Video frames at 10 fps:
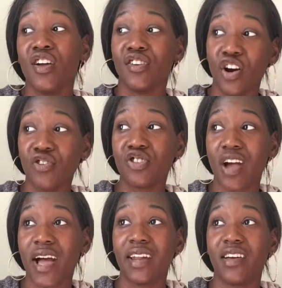don't
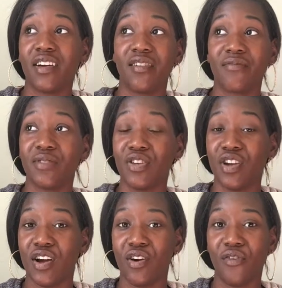try to, you
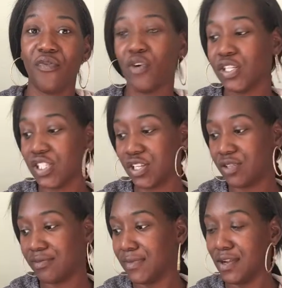know, force
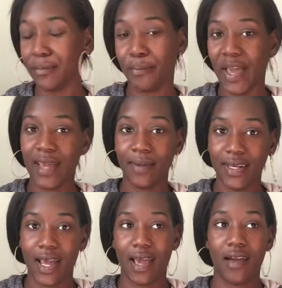your baby
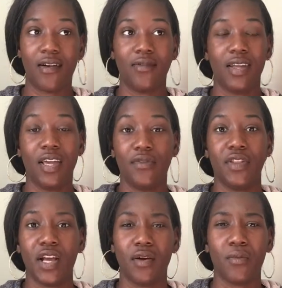down if
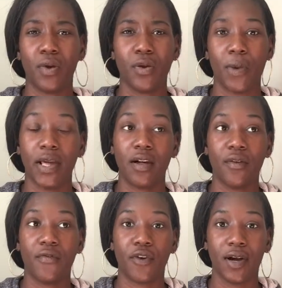they want to wake
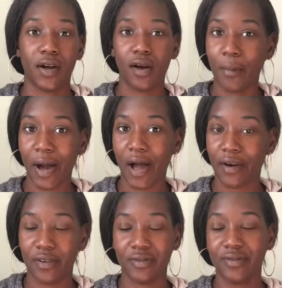up for a
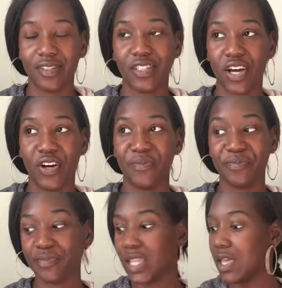bottle. So
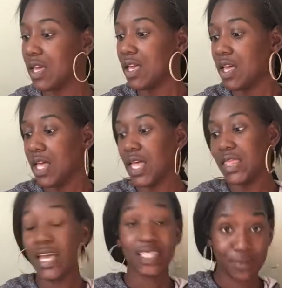
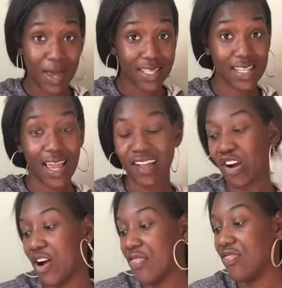that's my take
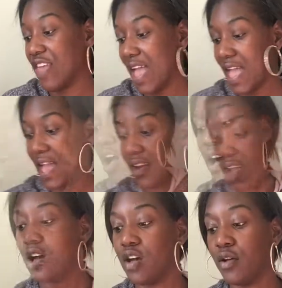on
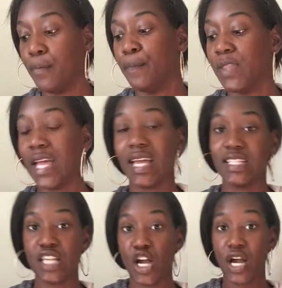that. Like I
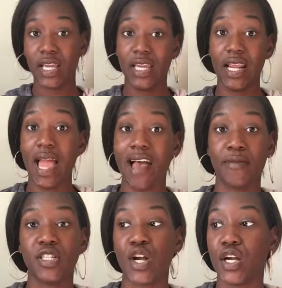said, her eating
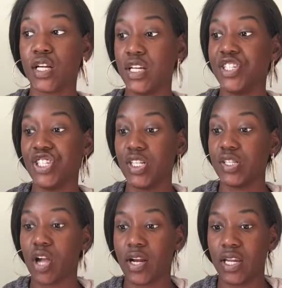habits are good. She's
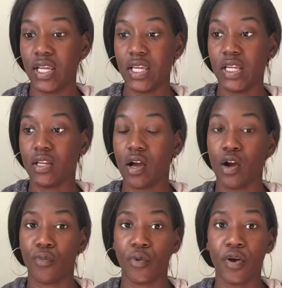starting to eat
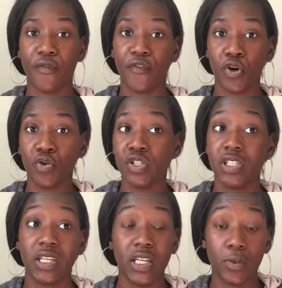real food.
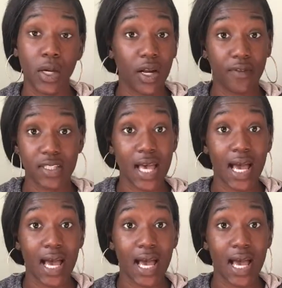She eat whatever